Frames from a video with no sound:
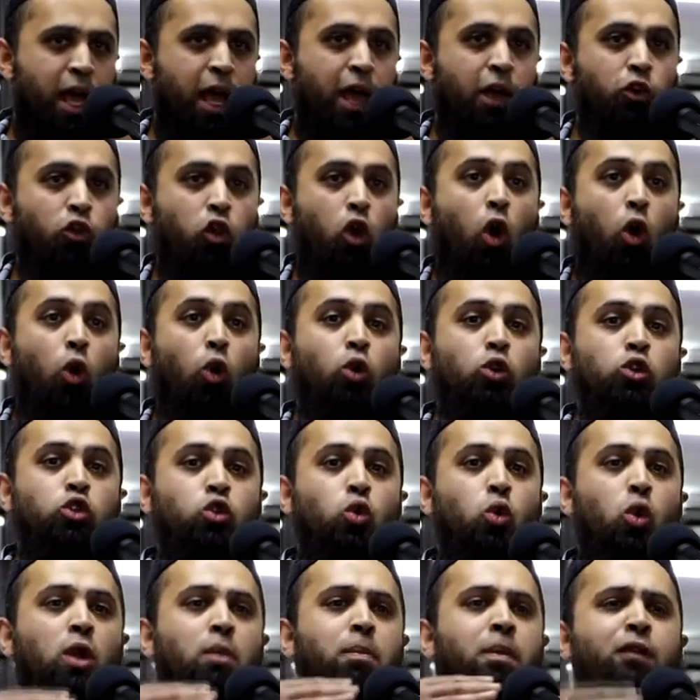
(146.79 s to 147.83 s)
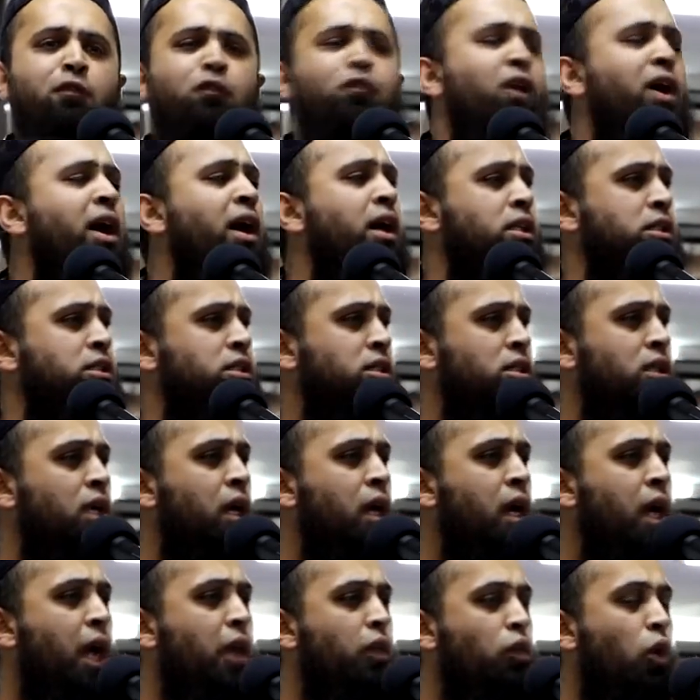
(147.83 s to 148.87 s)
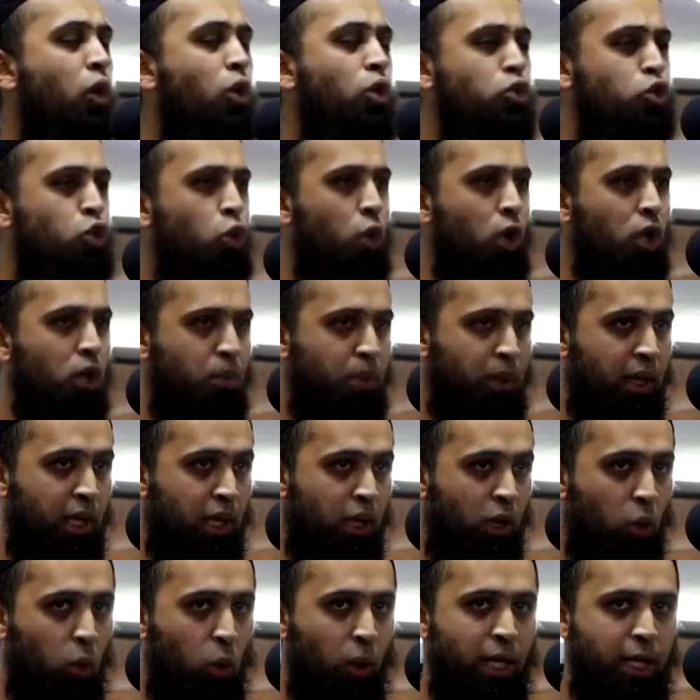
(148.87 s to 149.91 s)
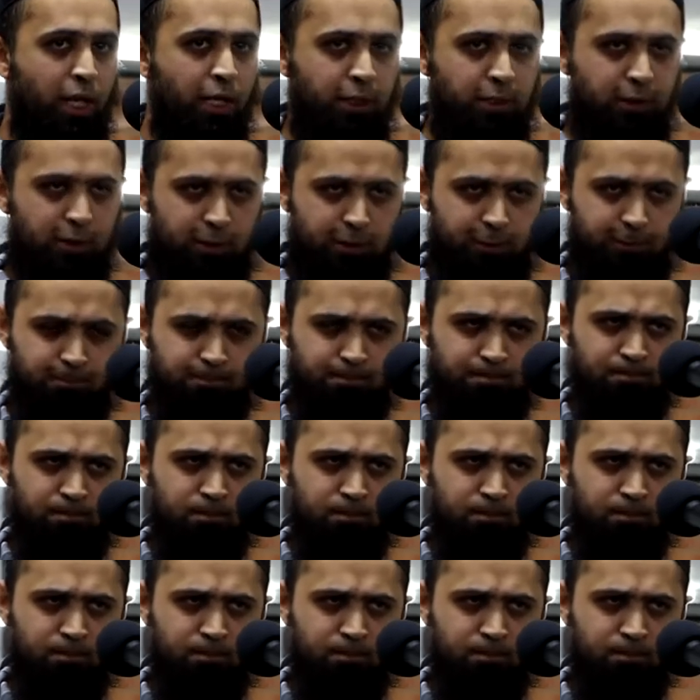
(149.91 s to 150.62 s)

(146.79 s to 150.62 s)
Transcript: and those who will be first and those who will be winners.